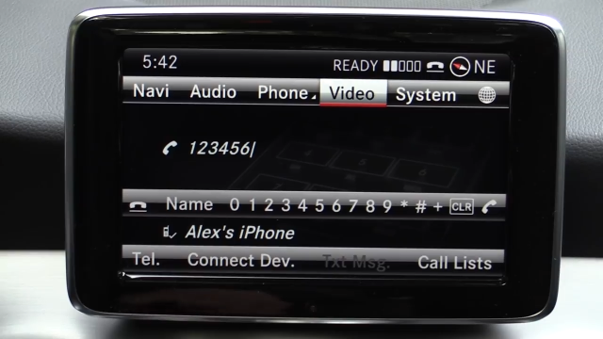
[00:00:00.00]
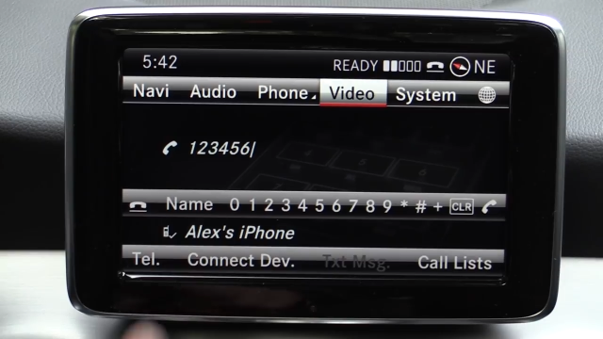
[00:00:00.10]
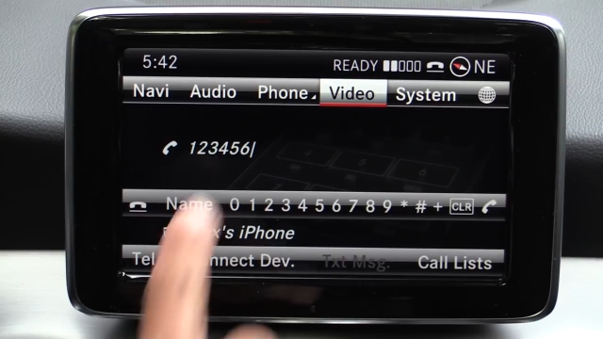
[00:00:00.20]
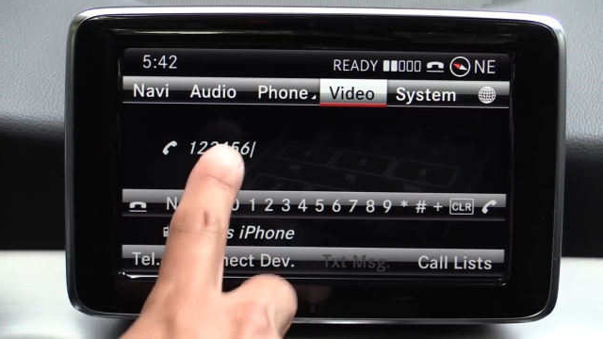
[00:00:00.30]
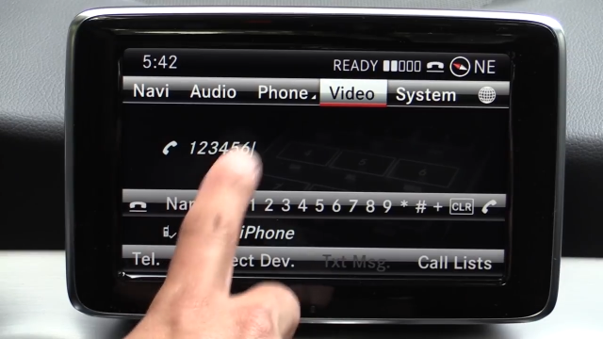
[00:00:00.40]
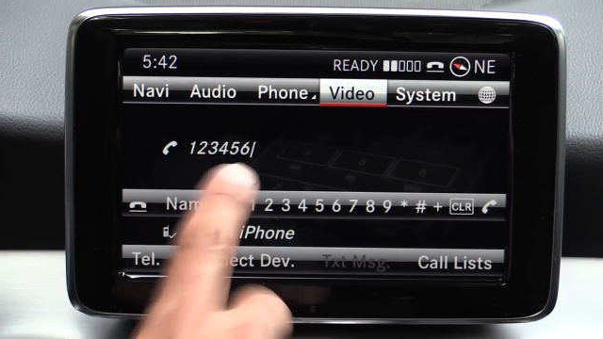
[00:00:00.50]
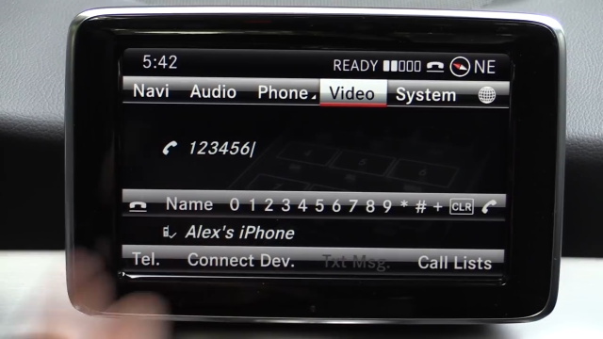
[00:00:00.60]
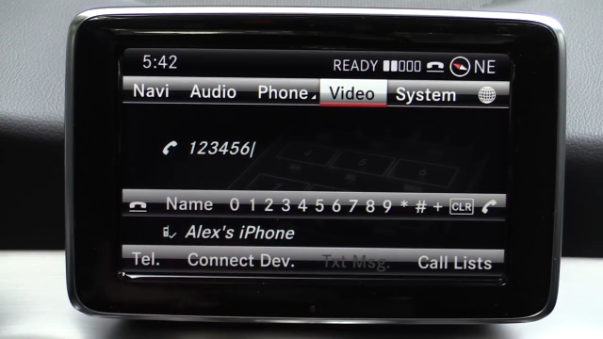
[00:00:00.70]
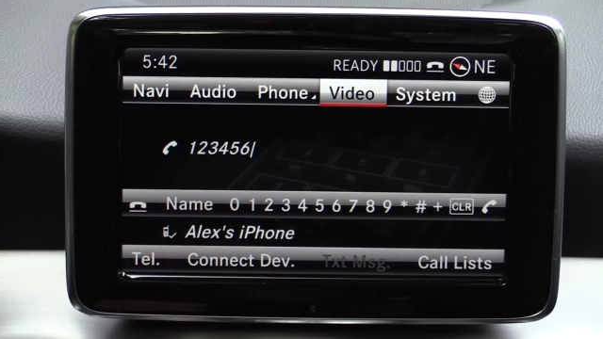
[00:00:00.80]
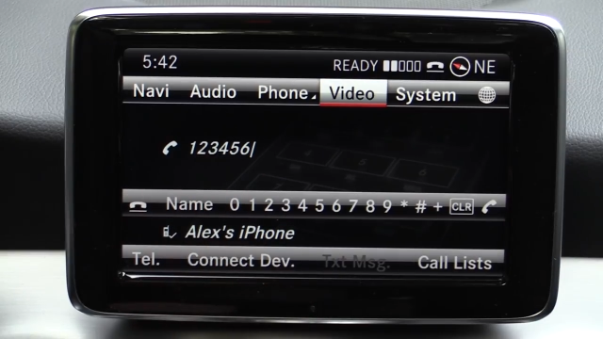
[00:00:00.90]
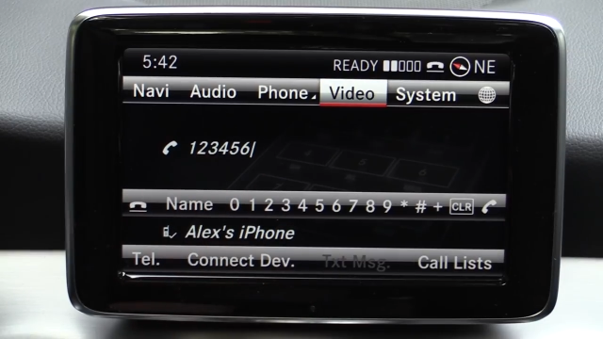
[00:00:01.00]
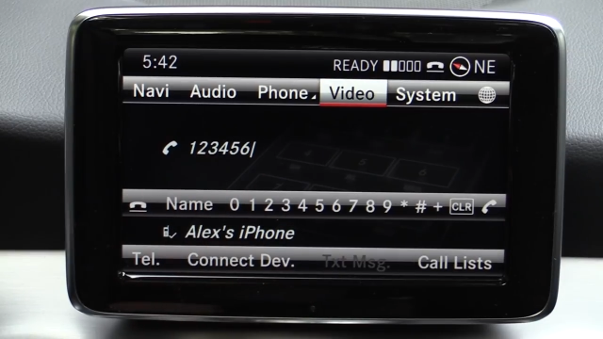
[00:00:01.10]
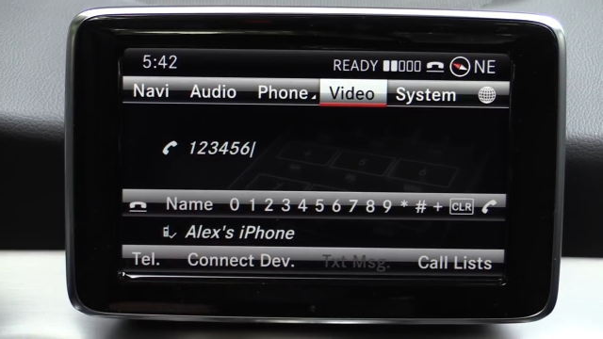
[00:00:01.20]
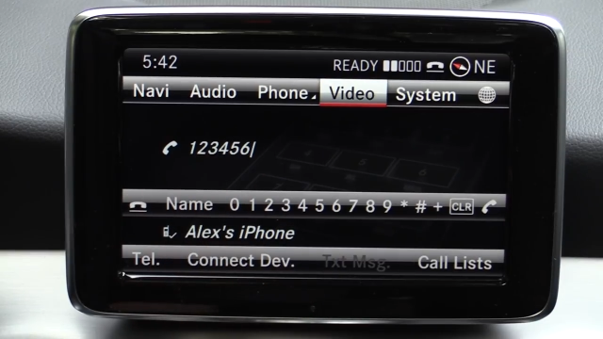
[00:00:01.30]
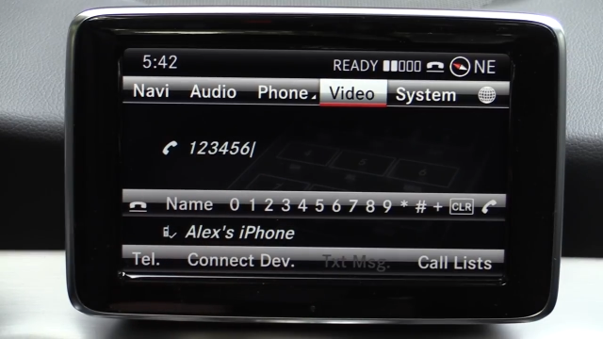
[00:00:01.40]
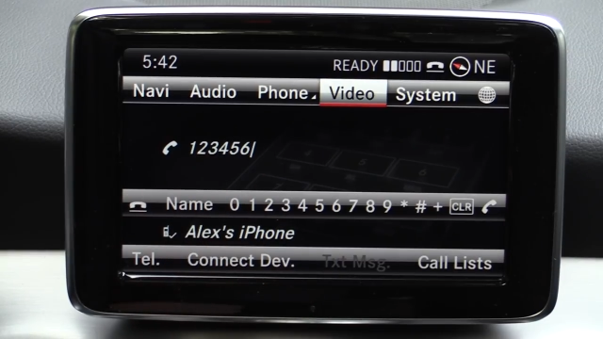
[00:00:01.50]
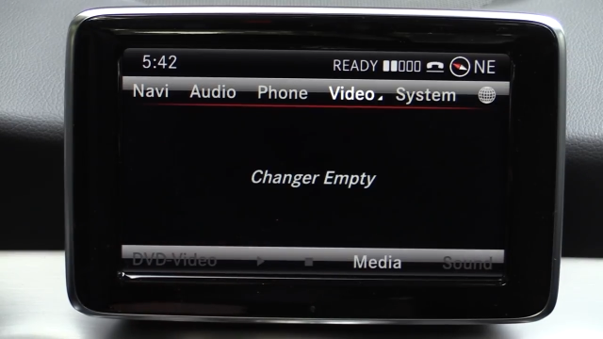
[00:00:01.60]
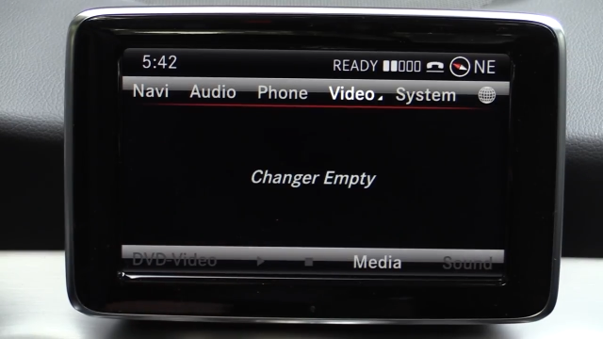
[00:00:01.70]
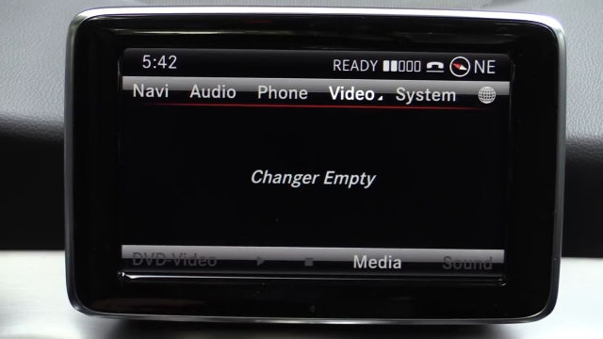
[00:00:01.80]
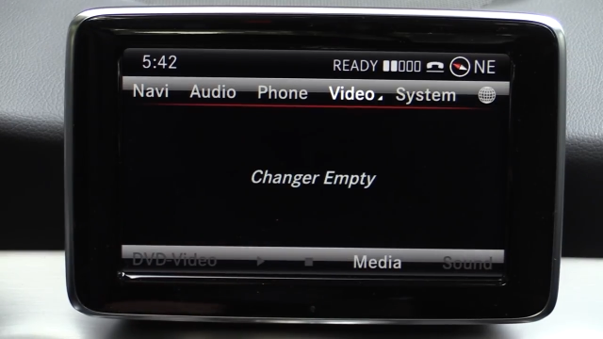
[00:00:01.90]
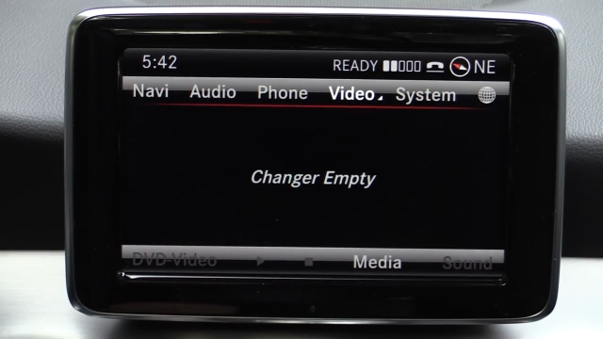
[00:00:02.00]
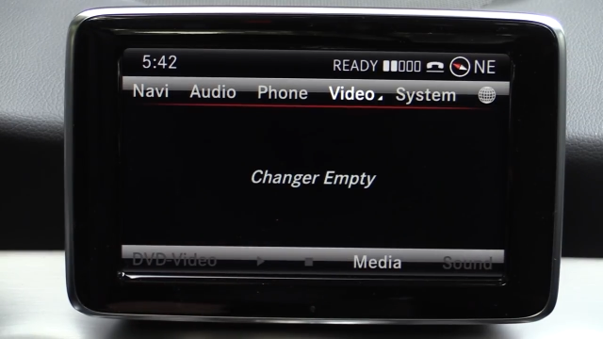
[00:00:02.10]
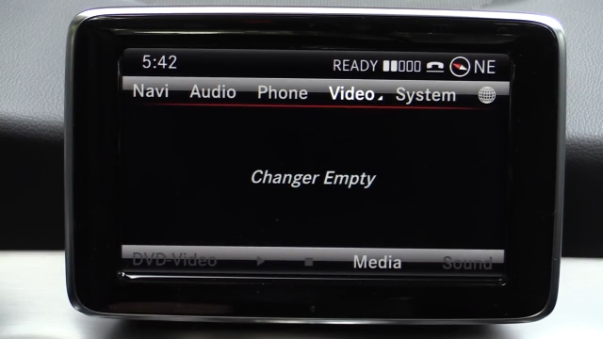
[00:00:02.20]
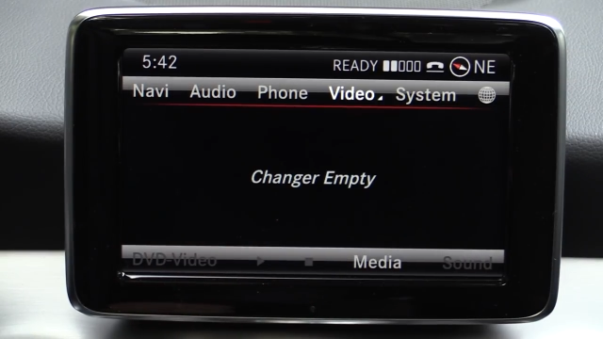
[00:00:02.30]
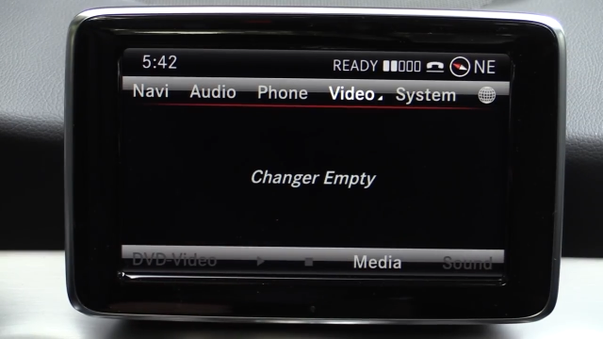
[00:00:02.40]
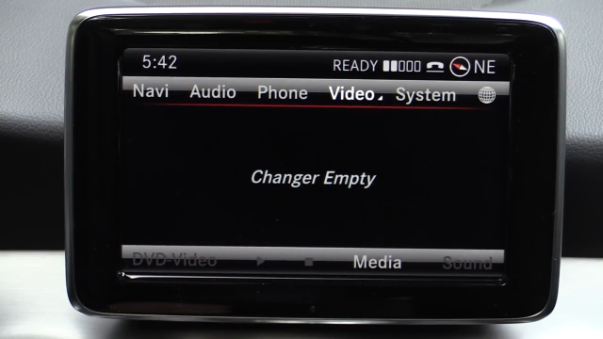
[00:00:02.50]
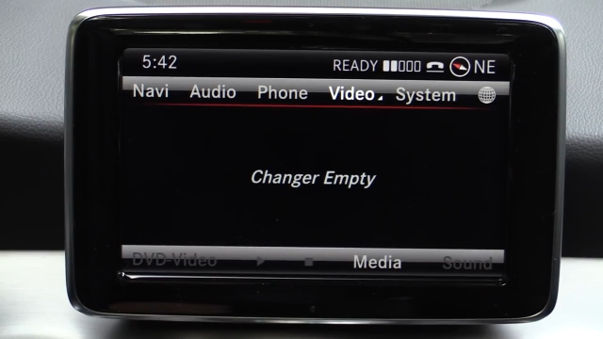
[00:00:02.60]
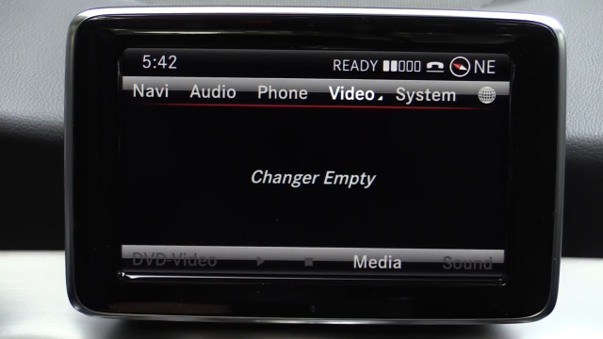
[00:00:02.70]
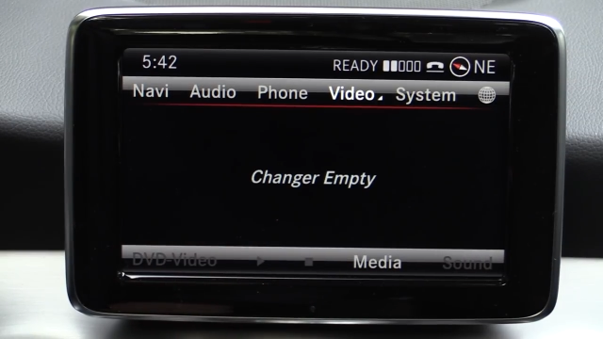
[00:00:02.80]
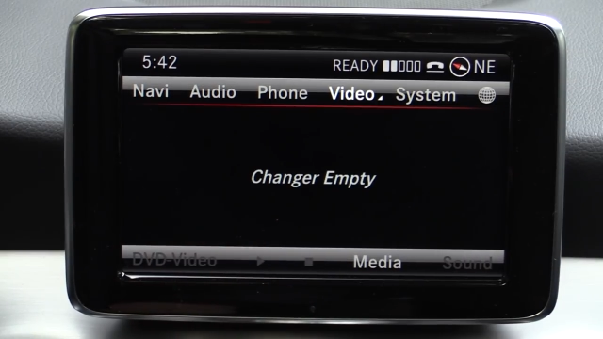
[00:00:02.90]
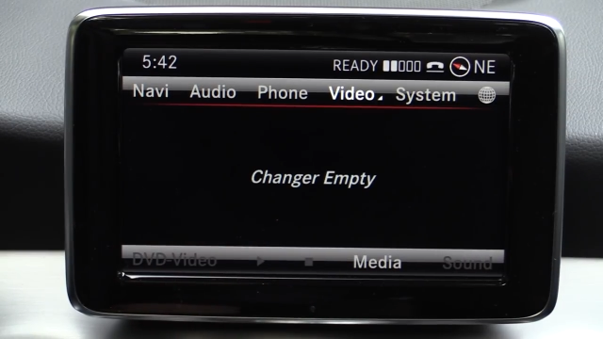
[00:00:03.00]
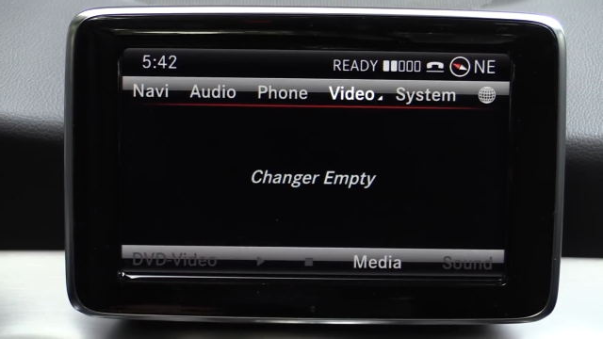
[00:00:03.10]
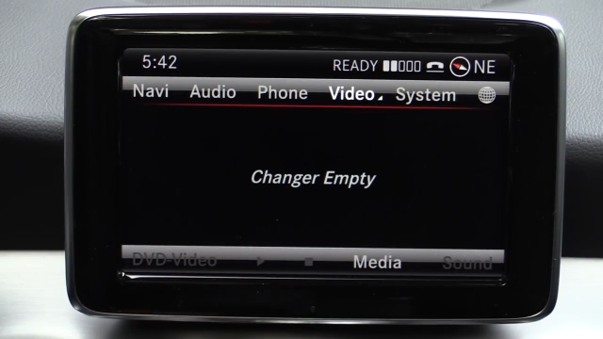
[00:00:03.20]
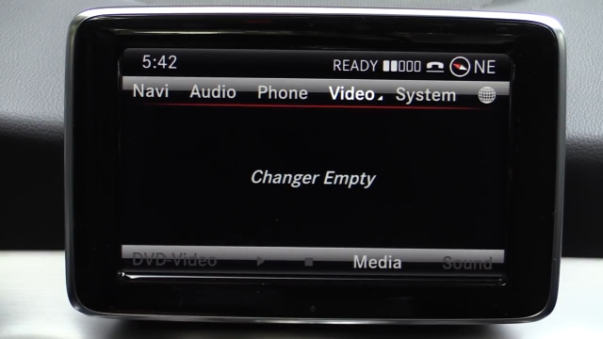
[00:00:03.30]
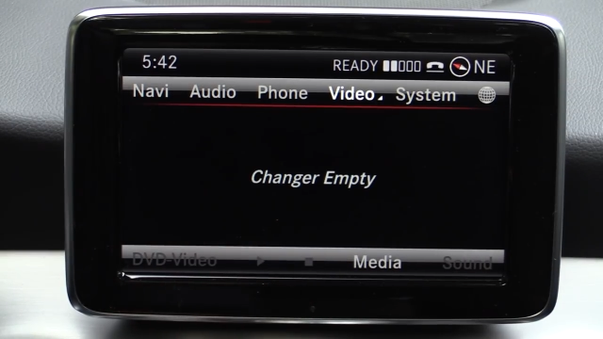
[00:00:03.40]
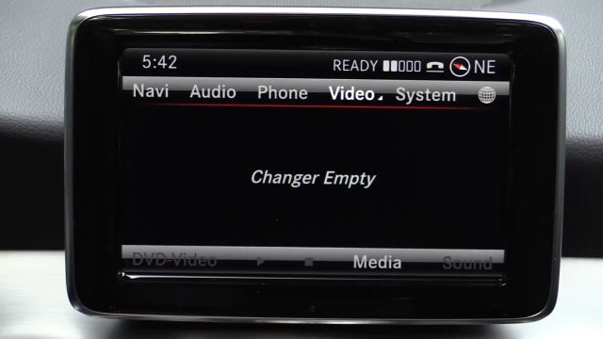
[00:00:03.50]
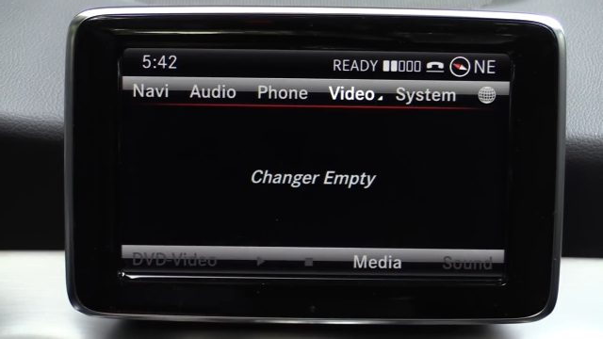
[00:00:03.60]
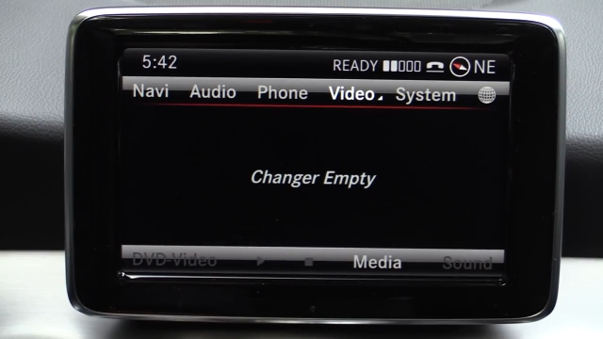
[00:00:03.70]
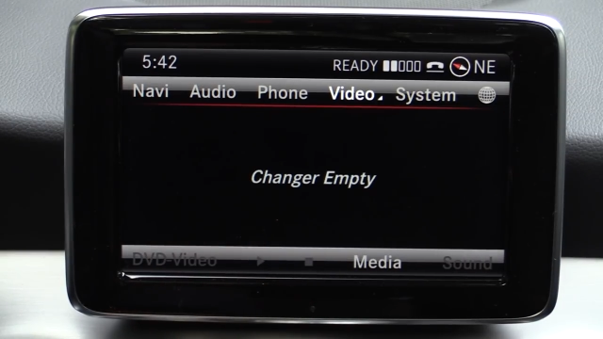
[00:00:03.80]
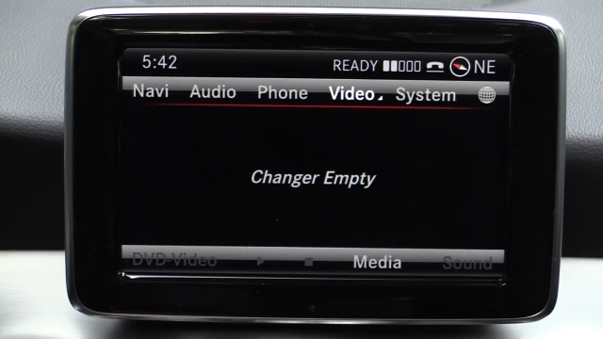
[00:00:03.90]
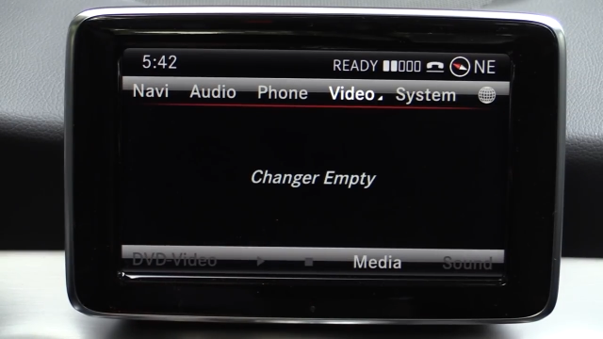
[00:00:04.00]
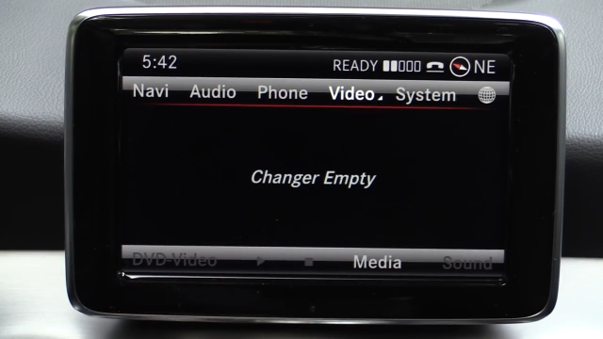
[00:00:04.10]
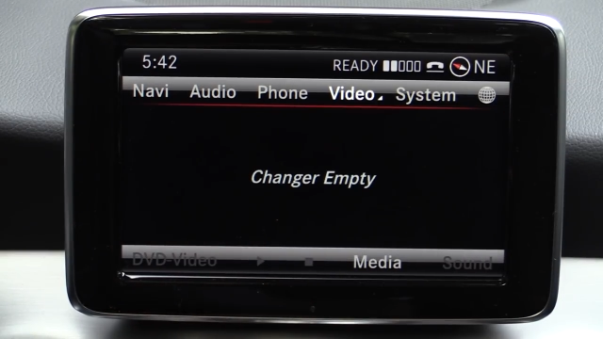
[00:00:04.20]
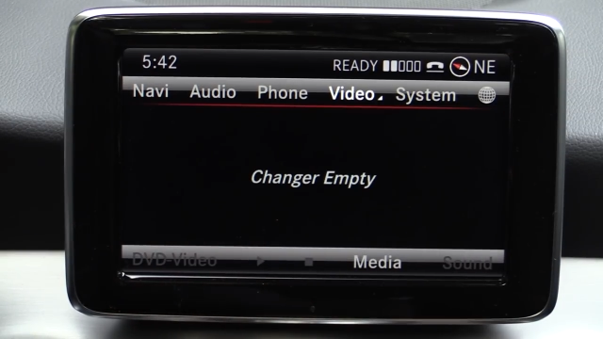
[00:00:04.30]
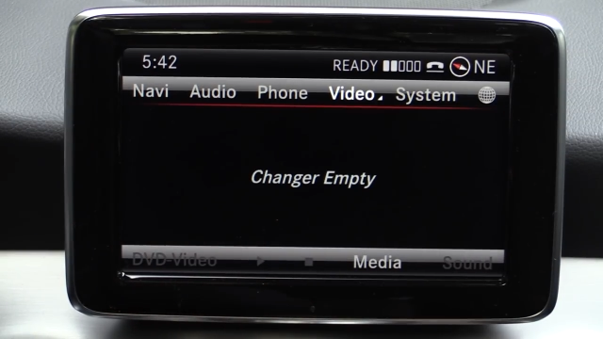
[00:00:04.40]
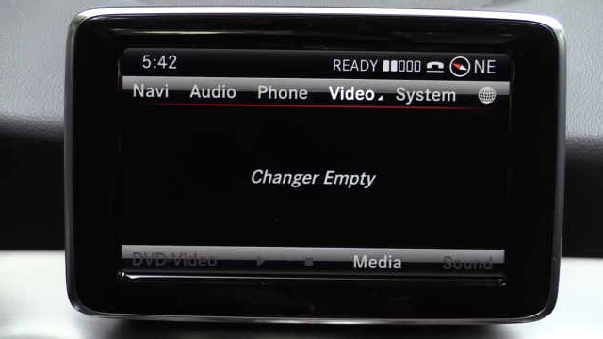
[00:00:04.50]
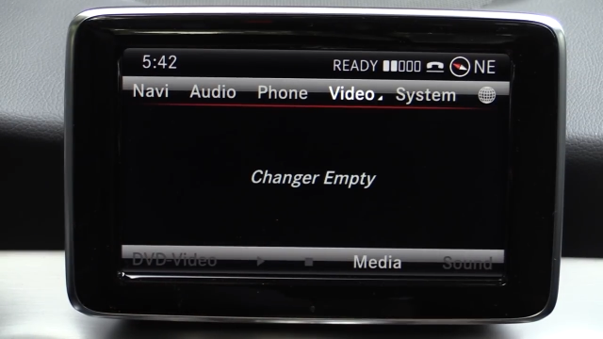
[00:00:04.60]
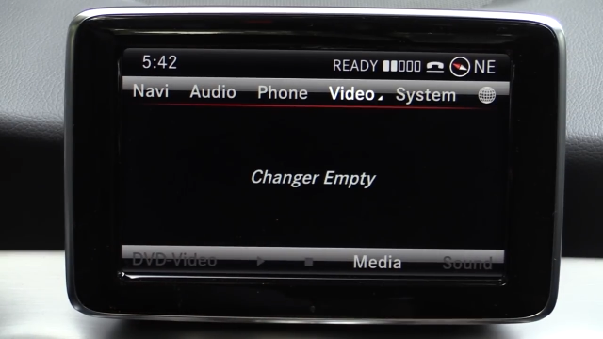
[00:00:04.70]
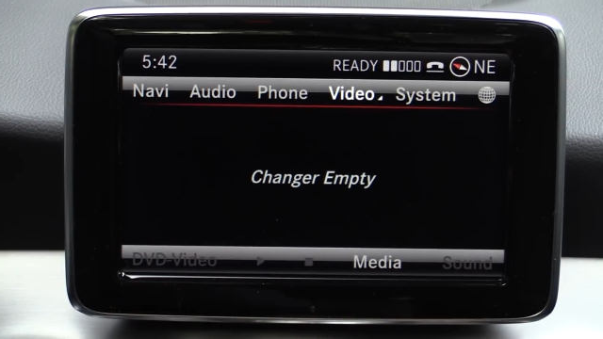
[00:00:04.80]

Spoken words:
(no speaker visible)